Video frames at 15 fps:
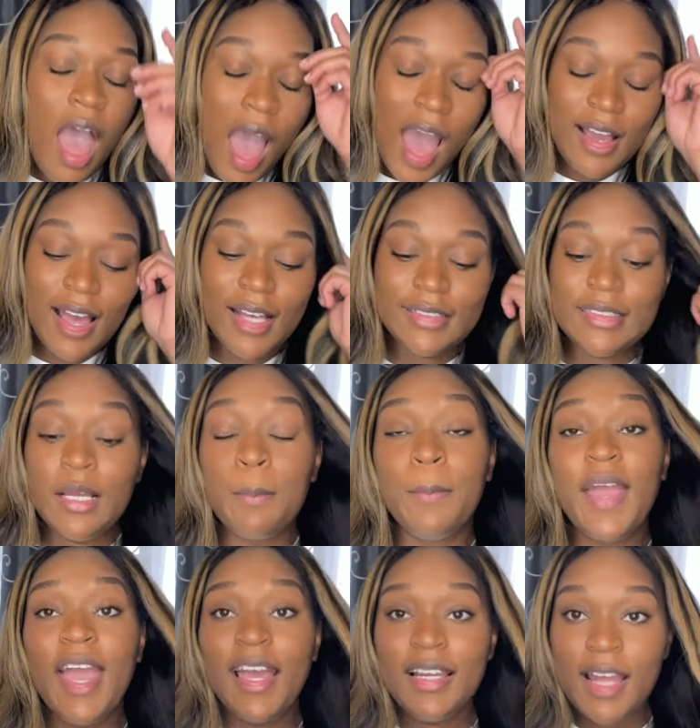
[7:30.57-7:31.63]
I got some
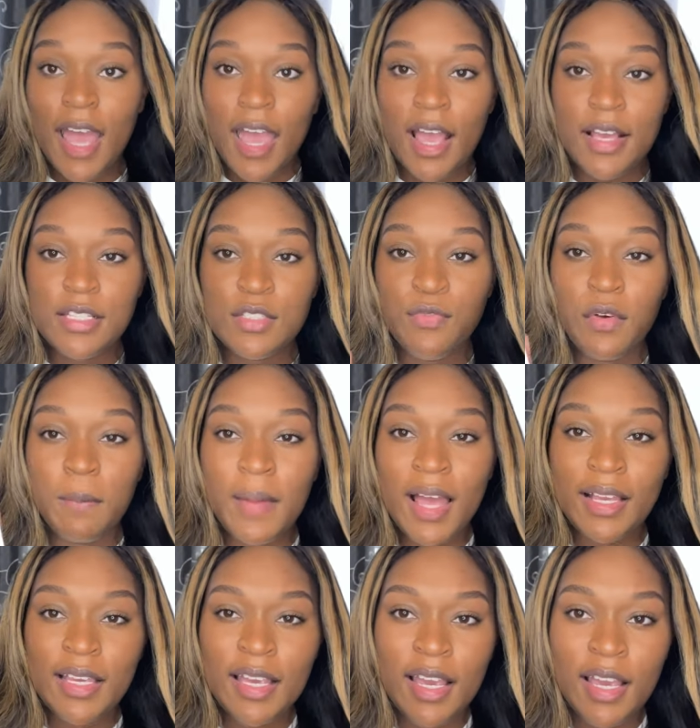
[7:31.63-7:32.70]
Band-Aids for
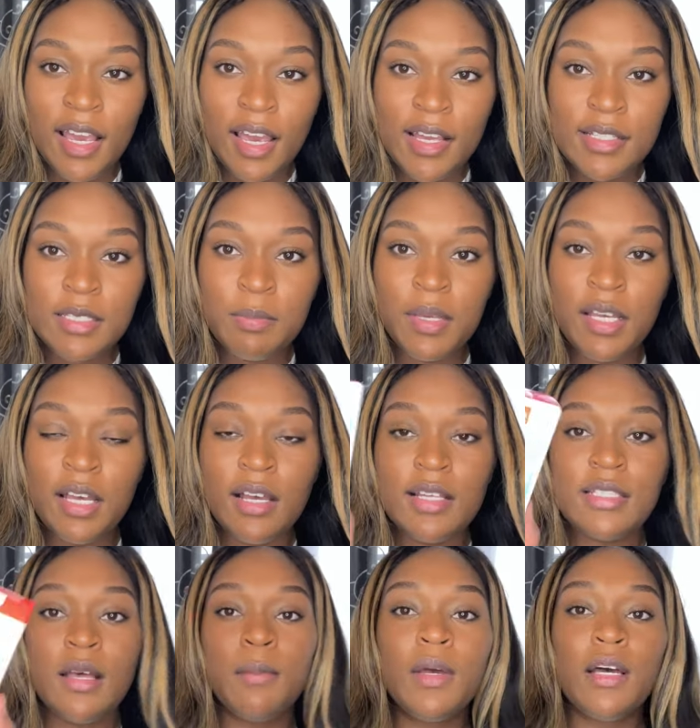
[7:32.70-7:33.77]
my kids
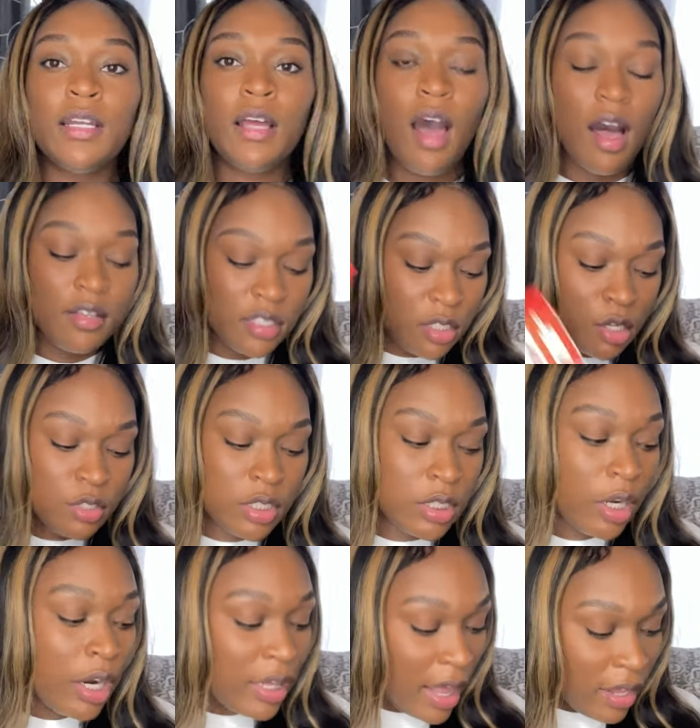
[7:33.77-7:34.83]
because I'm going to also
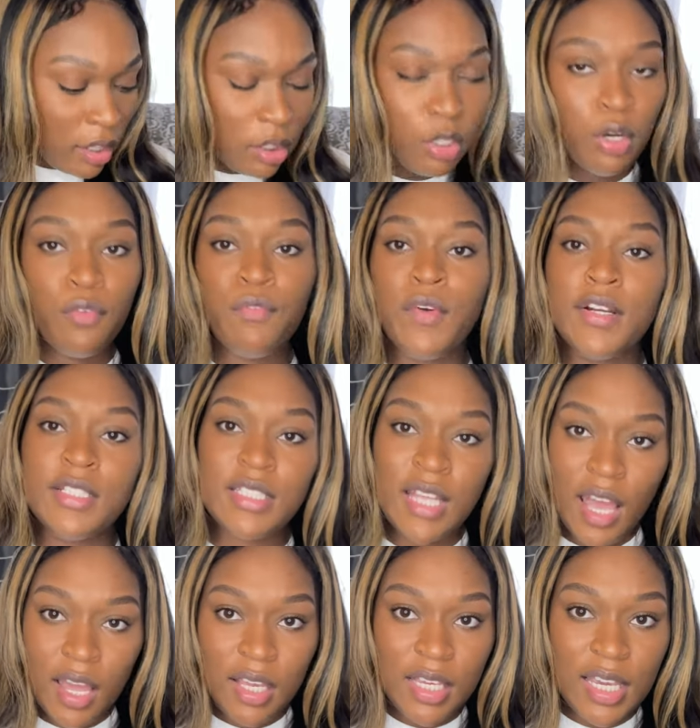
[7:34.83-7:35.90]
start like a little first
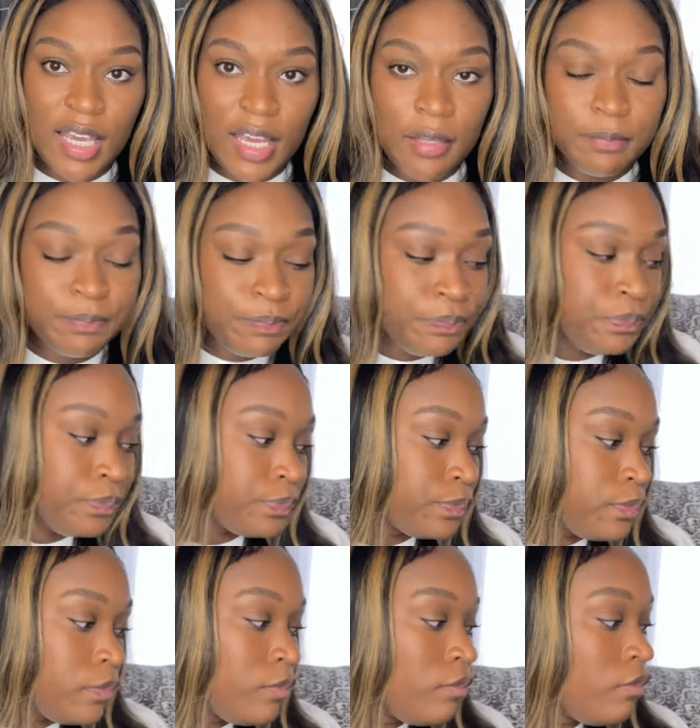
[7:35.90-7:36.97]
aid kit
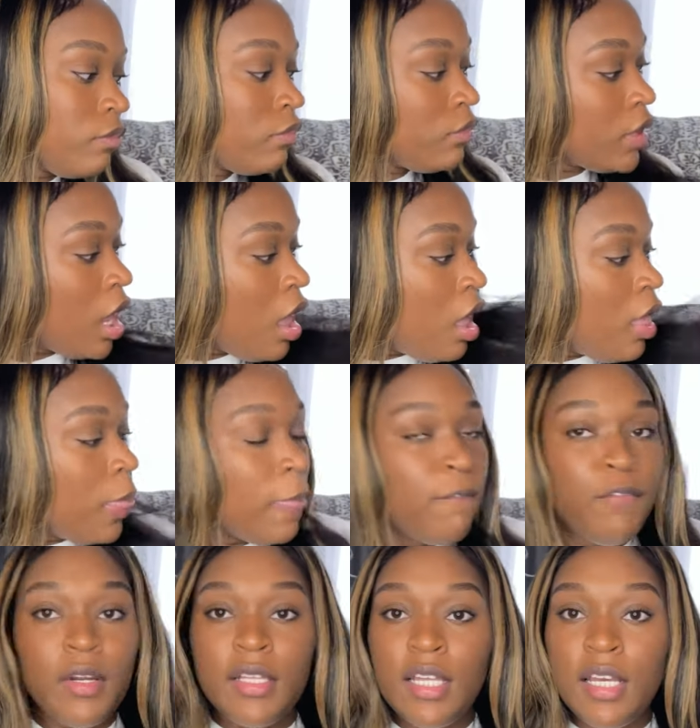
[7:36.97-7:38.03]

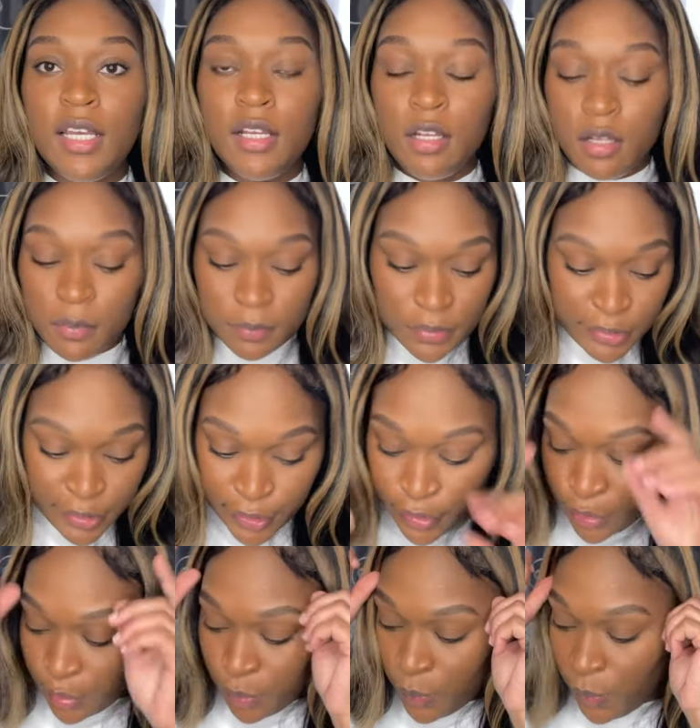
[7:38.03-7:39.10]
for them
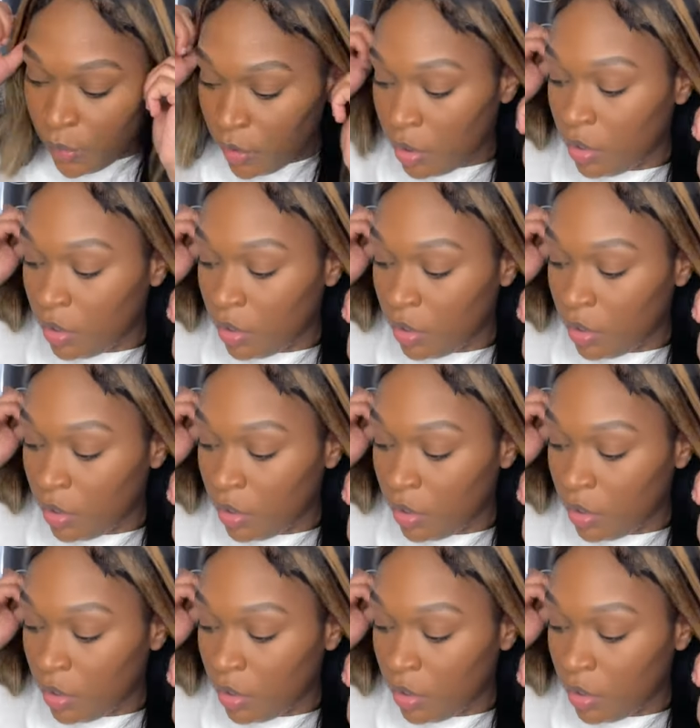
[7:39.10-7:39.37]
too.